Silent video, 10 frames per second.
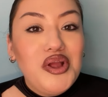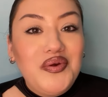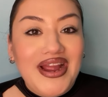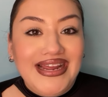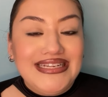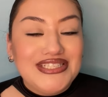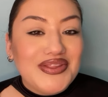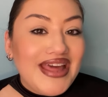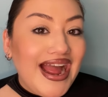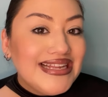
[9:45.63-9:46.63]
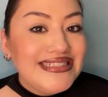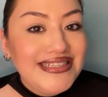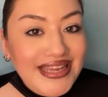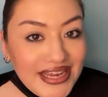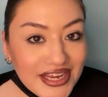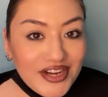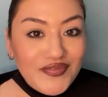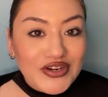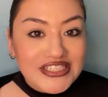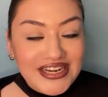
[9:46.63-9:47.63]
right, so that's it for
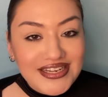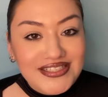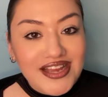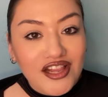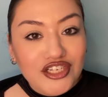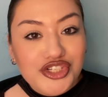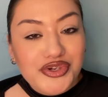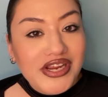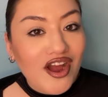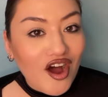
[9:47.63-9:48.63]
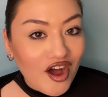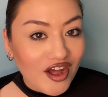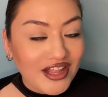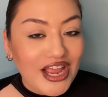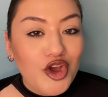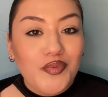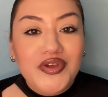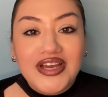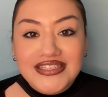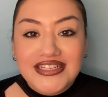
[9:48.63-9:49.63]
today's Dollar Tree haul. I hope you
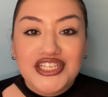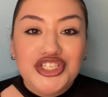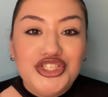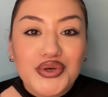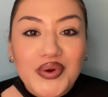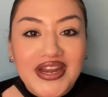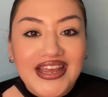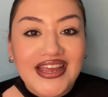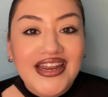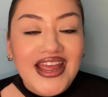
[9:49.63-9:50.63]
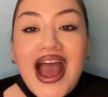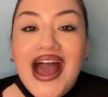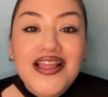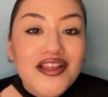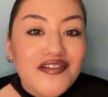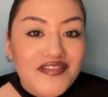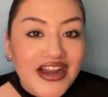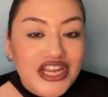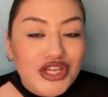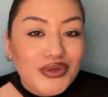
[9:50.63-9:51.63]
guys enjoyed it. I love
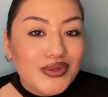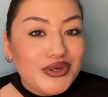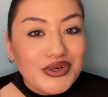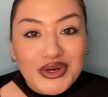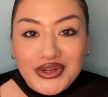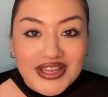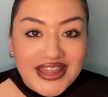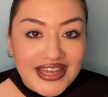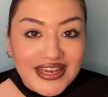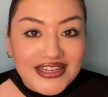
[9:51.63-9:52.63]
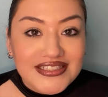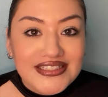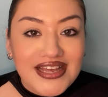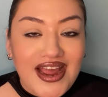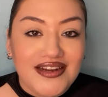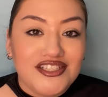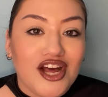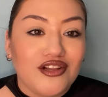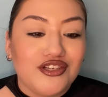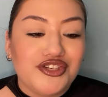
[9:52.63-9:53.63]
finding cute little girly things at
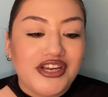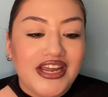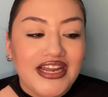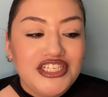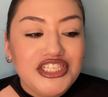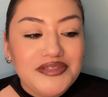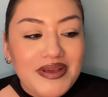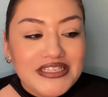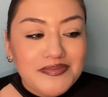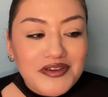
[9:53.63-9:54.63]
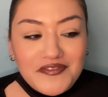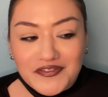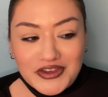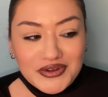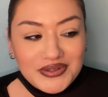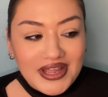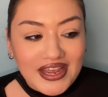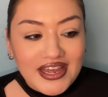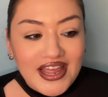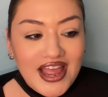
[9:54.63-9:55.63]
Dollar Tree. It just makes me feel
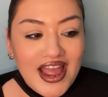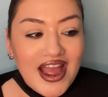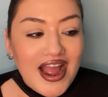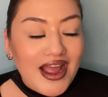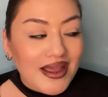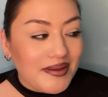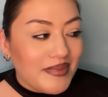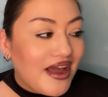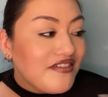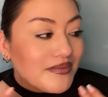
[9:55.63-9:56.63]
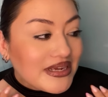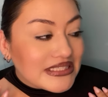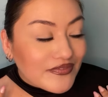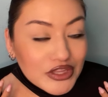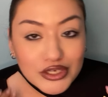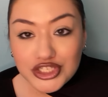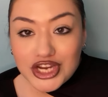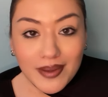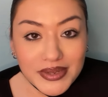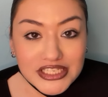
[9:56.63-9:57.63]
like I'm having myself a little
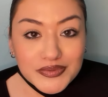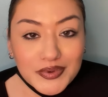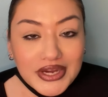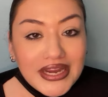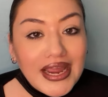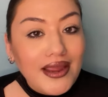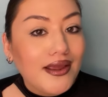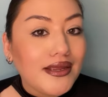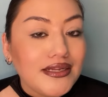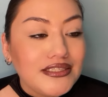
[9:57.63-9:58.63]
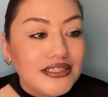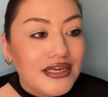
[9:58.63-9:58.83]
shopping spree and